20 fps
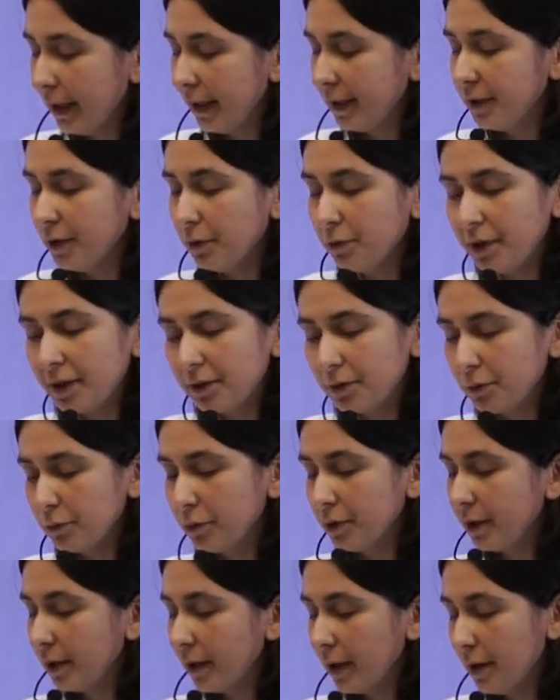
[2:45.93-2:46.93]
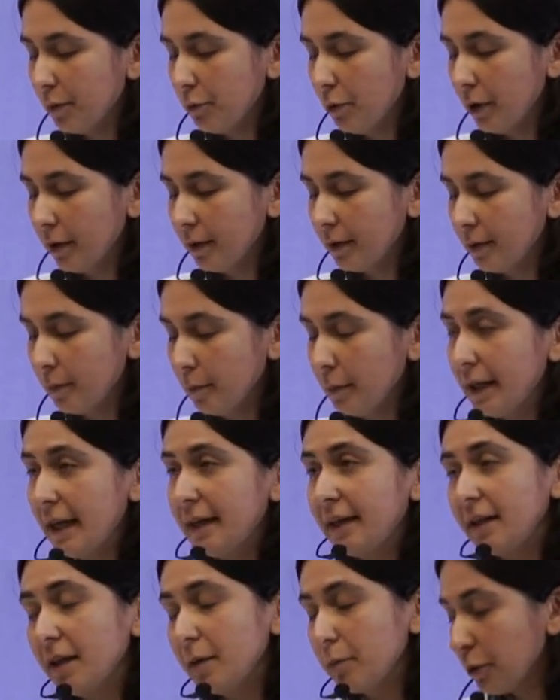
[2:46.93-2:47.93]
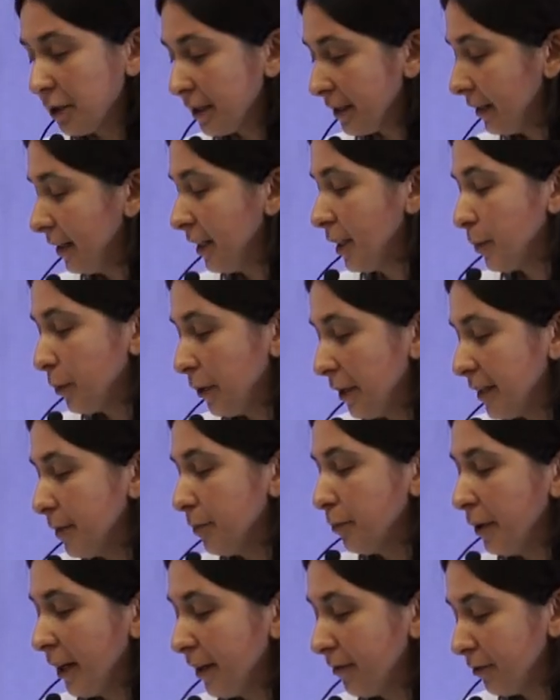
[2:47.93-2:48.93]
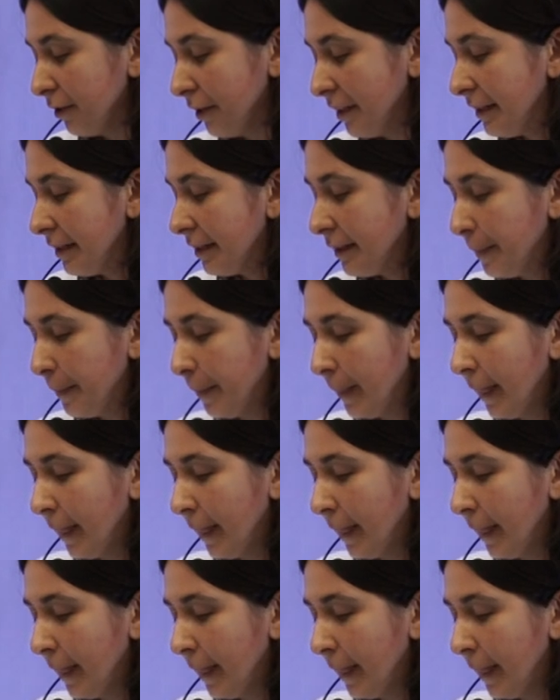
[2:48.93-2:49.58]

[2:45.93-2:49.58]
I don't get to work when I want, but I can express a preference.